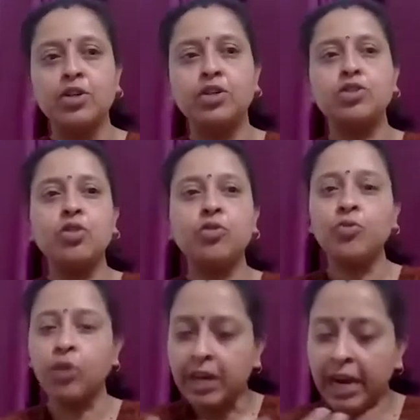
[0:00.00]
So
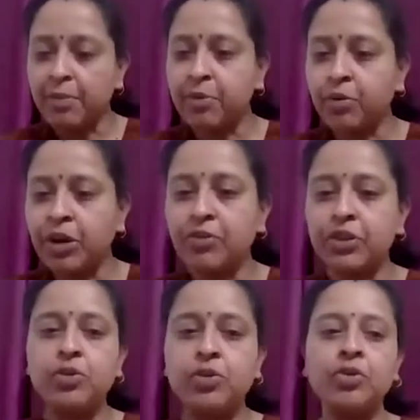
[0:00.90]
what I am doing with
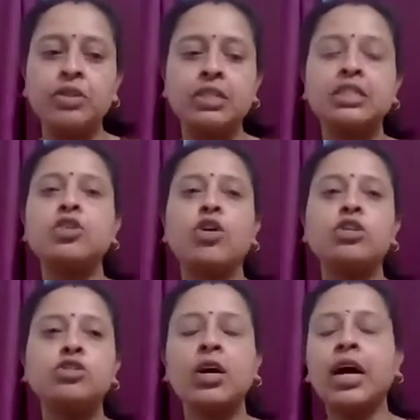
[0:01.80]
you, this is
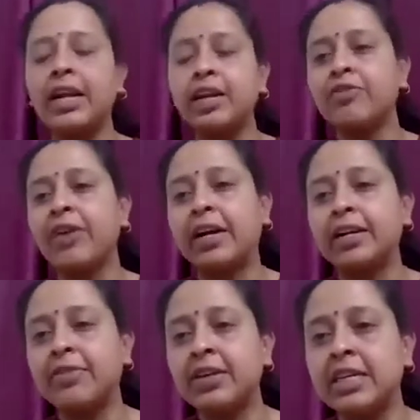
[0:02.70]
also a kind of
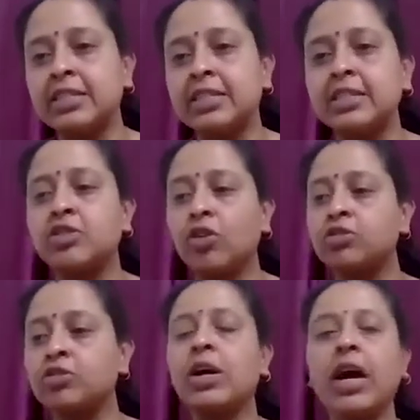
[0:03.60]
activities. This is
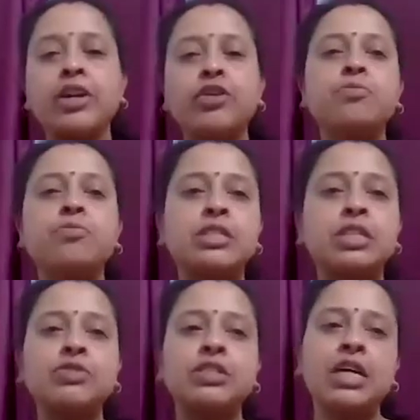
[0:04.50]
also a kind of business
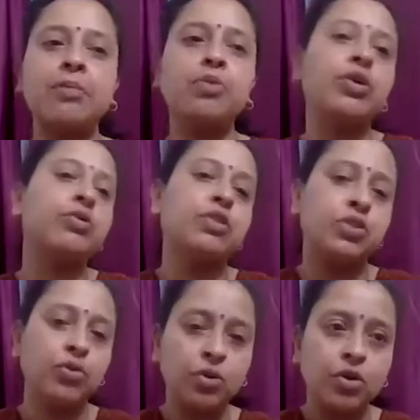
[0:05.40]
which I am doing with you.